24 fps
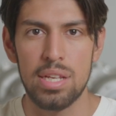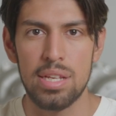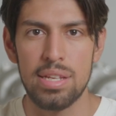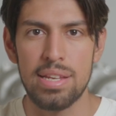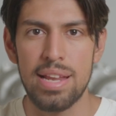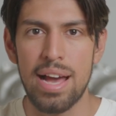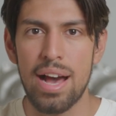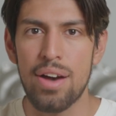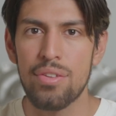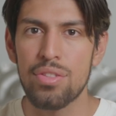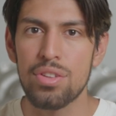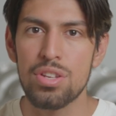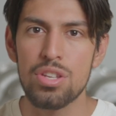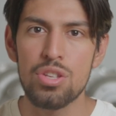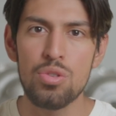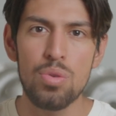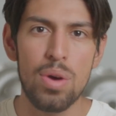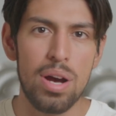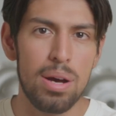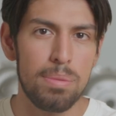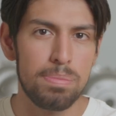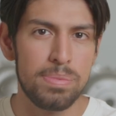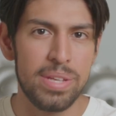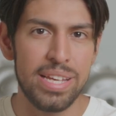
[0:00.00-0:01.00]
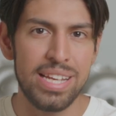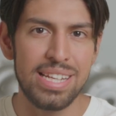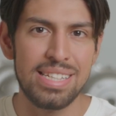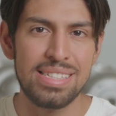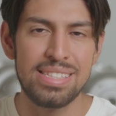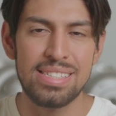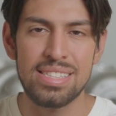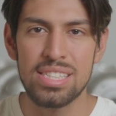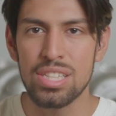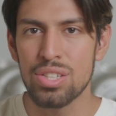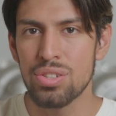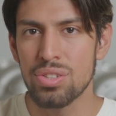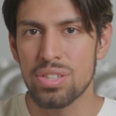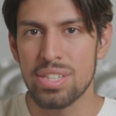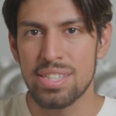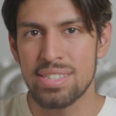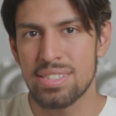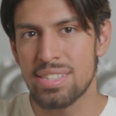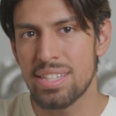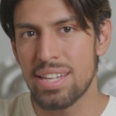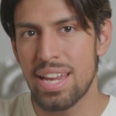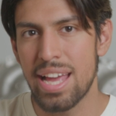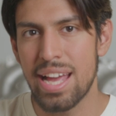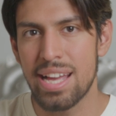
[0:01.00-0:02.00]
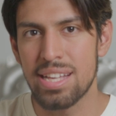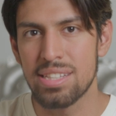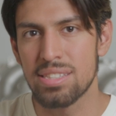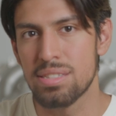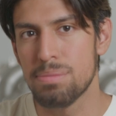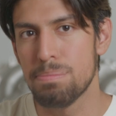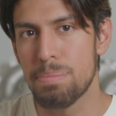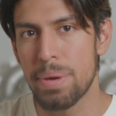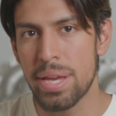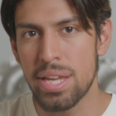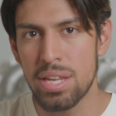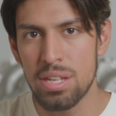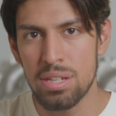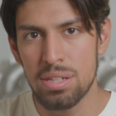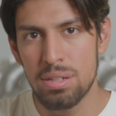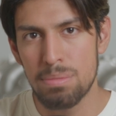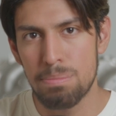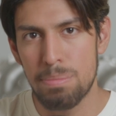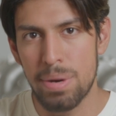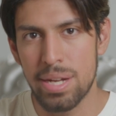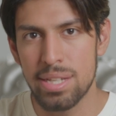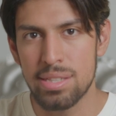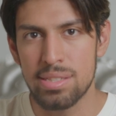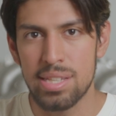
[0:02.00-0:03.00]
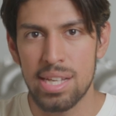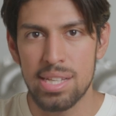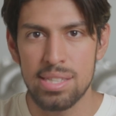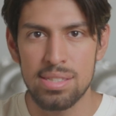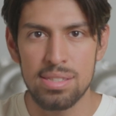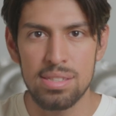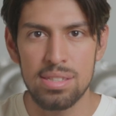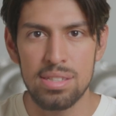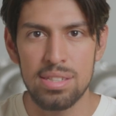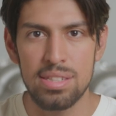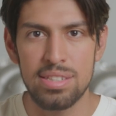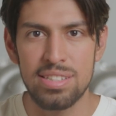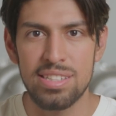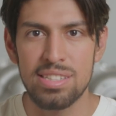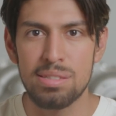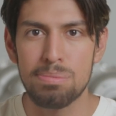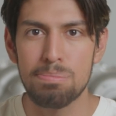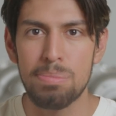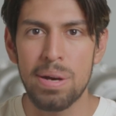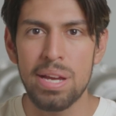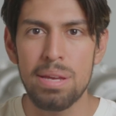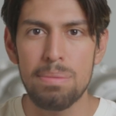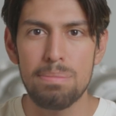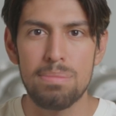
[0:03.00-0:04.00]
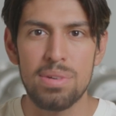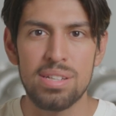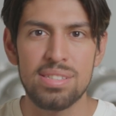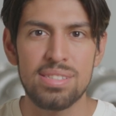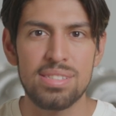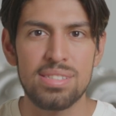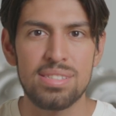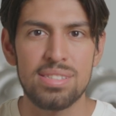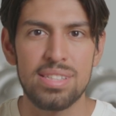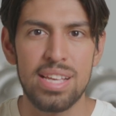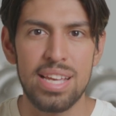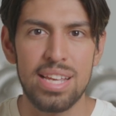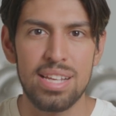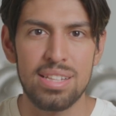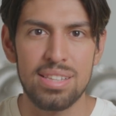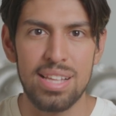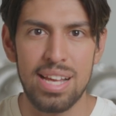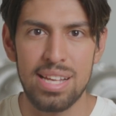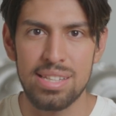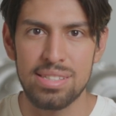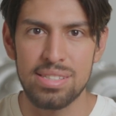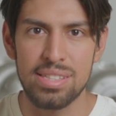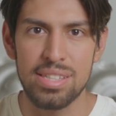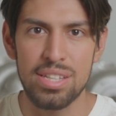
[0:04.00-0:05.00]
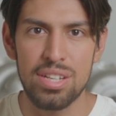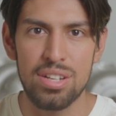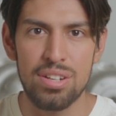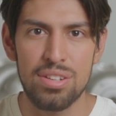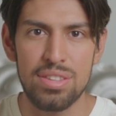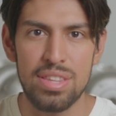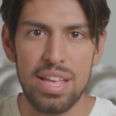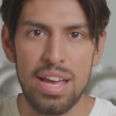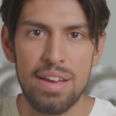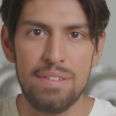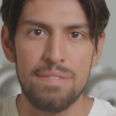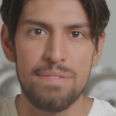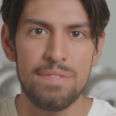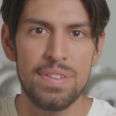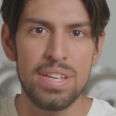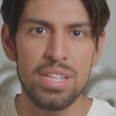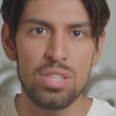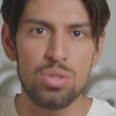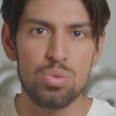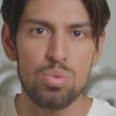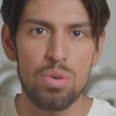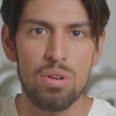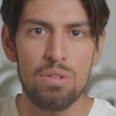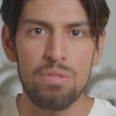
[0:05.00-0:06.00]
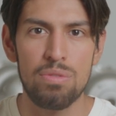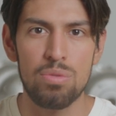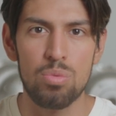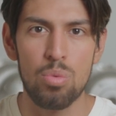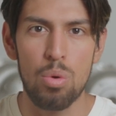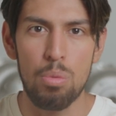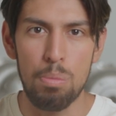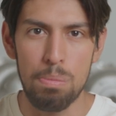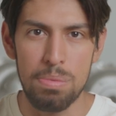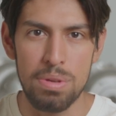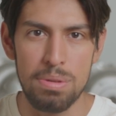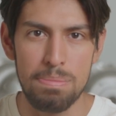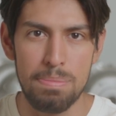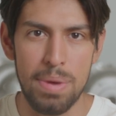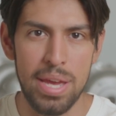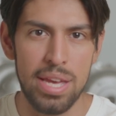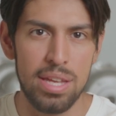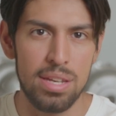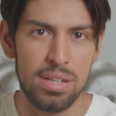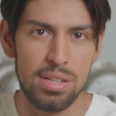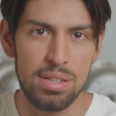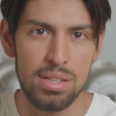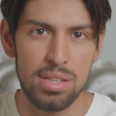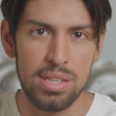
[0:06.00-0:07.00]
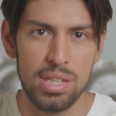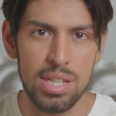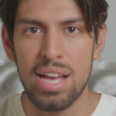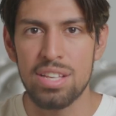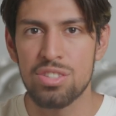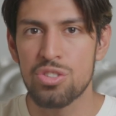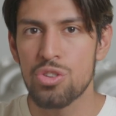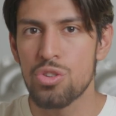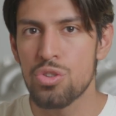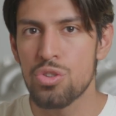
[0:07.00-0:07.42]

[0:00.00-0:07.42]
Now, the new update is still listed as beta by Tesla, despite Musk saying last year that V twelve won't be beta. As